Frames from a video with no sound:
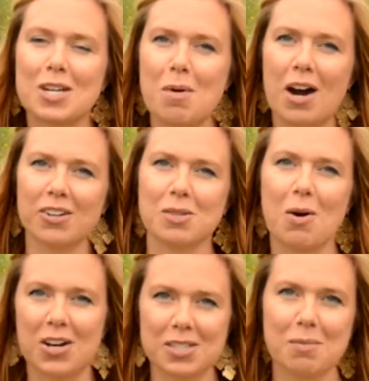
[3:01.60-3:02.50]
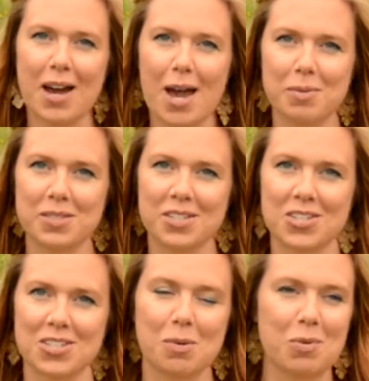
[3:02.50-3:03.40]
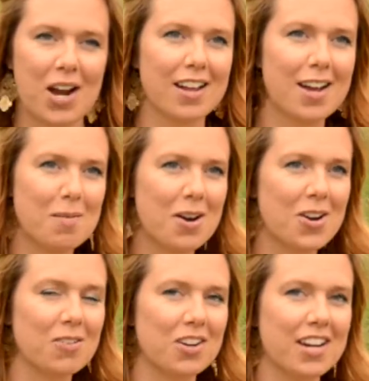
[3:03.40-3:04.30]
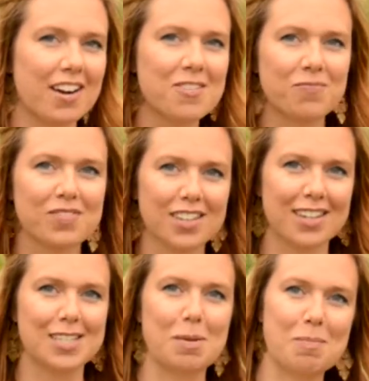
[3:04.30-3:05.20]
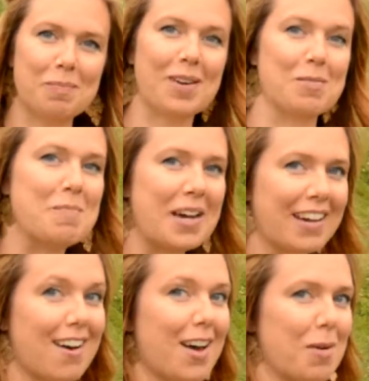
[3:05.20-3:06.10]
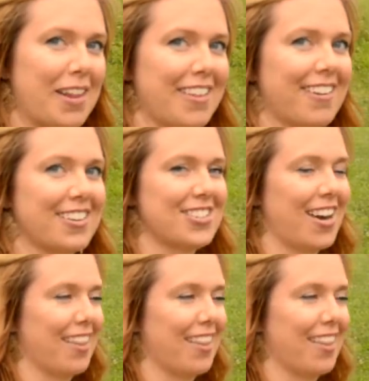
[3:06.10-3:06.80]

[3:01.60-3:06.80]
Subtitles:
model some awesome guy positions. So Braden, come on over here. I've been picking on him on the other side of